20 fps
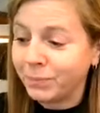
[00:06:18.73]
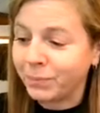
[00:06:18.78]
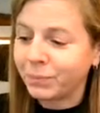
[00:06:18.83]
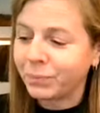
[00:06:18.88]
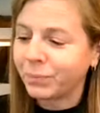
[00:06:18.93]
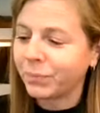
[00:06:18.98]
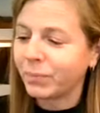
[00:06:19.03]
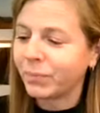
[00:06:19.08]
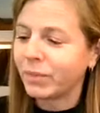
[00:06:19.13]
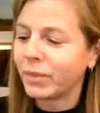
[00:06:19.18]

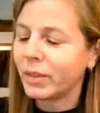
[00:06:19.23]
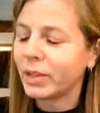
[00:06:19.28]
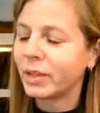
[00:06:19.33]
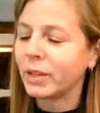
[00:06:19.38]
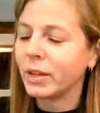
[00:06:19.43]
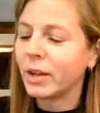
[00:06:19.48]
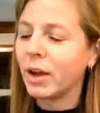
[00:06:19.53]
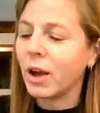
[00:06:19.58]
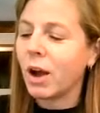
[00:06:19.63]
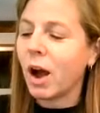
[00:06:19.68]

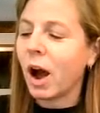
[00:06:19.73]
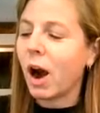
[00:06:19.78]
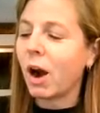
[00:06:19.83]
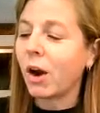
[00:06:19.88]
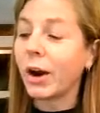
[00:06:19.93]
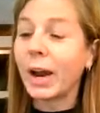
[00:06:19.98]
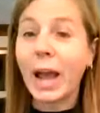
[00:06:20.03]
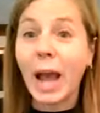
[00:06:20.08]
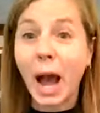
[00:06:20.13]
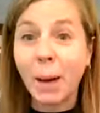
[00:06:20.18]

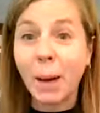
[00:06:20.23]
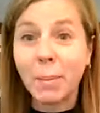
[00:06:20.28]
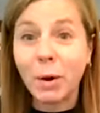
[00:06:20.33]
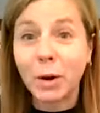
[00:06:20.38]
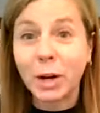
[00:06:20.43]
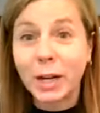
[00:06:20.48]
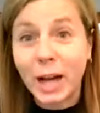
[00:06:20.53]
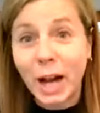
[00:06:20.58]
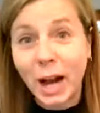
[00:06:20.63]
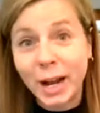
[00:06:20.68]
All right, how
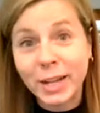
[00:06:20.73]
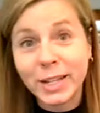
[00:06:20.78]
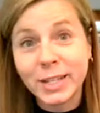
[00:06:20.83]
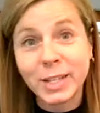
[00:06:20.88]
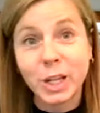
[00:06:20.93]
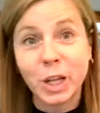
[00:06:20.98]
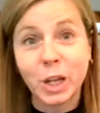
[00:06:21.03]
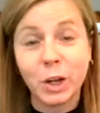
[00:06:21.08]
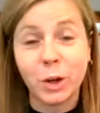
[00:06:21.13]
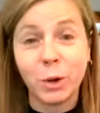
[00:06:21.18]
about an
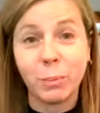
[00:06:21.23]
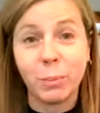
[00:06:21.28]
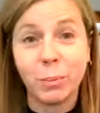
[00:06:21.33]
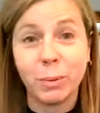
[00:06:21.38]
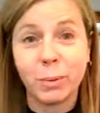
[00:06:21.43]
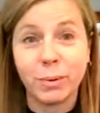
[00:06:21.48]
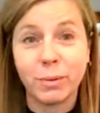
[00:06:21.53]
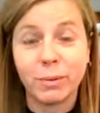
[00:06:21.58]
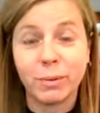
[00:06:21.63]
ice cube?